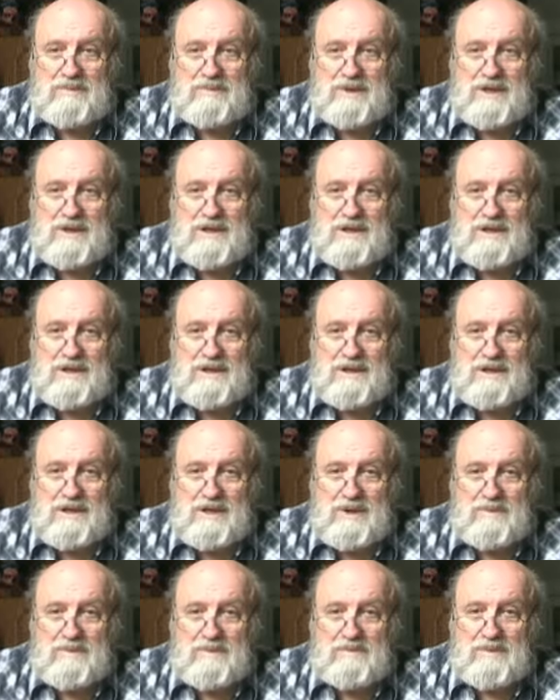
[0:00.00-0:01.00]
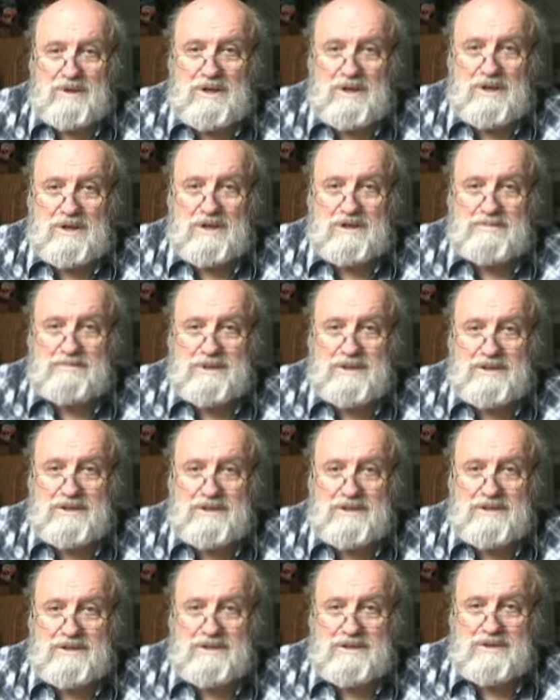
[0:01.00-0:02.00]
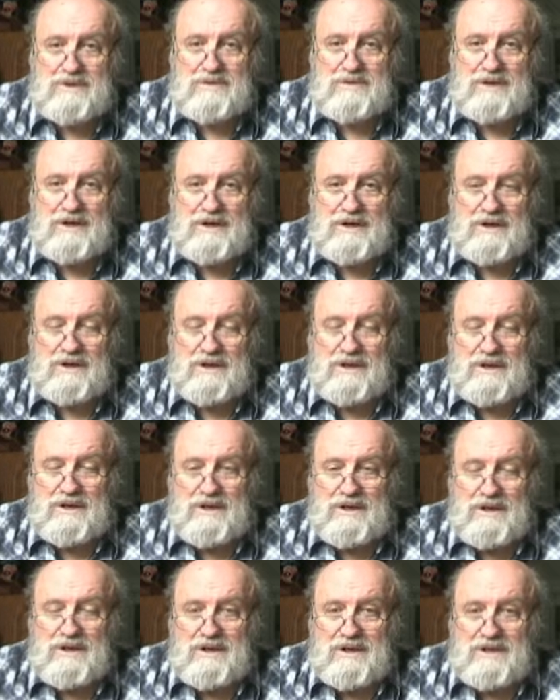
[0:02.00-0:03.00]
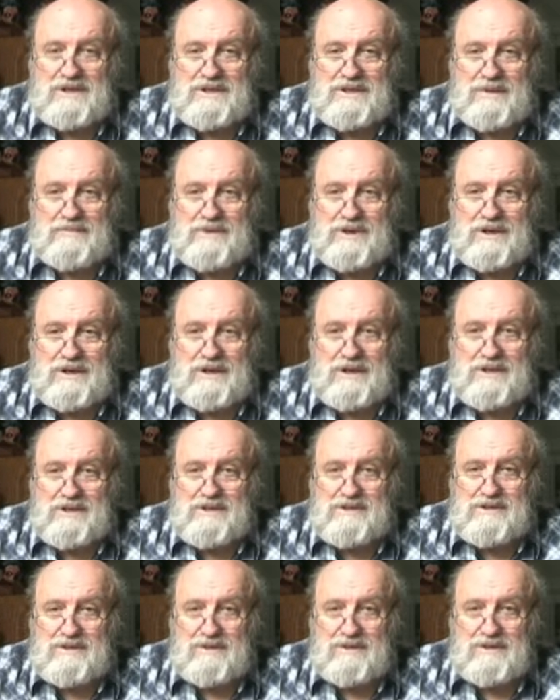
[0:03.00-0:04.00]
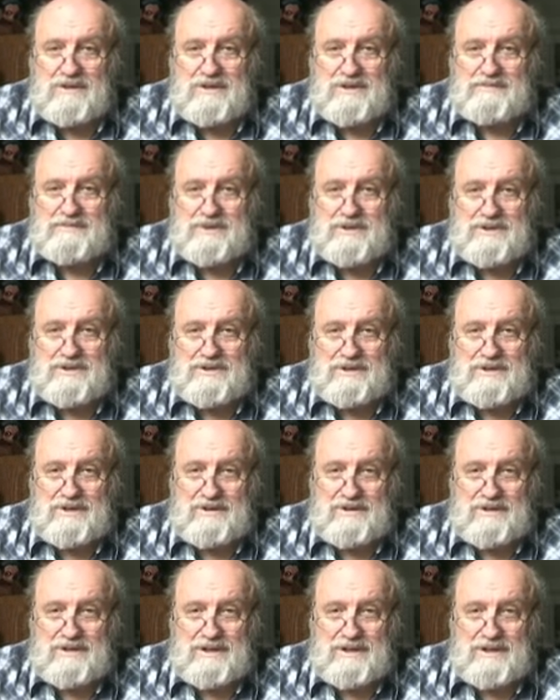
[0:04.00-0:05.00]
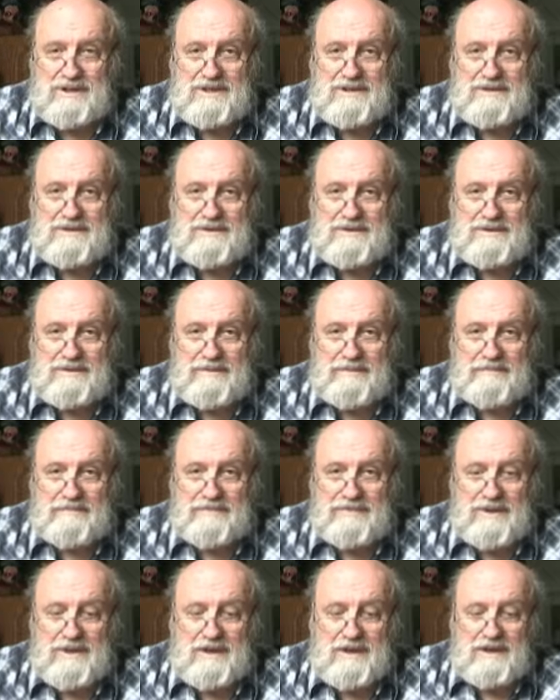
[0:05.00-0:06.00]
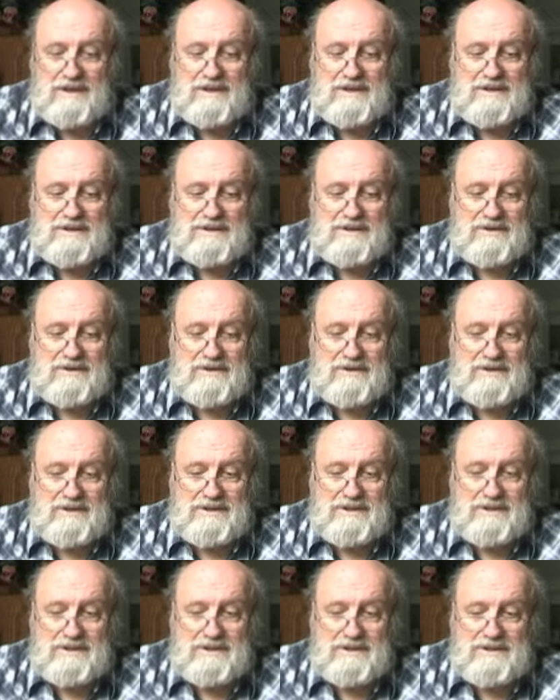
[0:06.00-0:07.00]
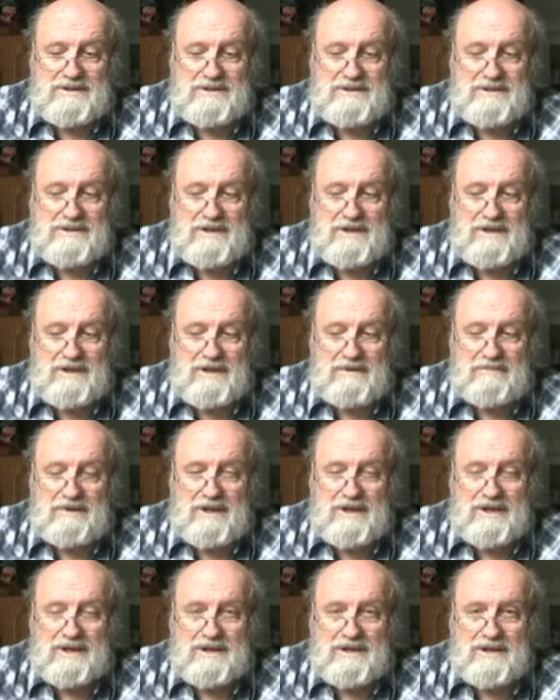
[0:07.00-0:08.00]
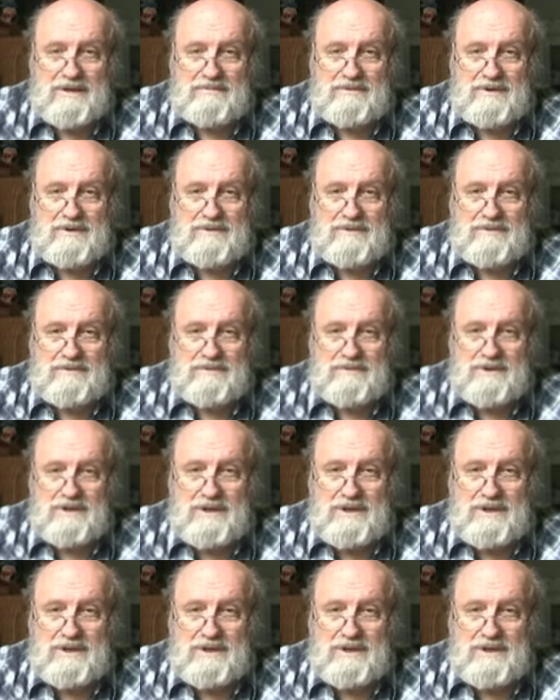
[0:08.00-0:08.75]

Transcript: being that the human being experiences where something in the soul is persecuting us. And this, of course, is the Aromatic double, who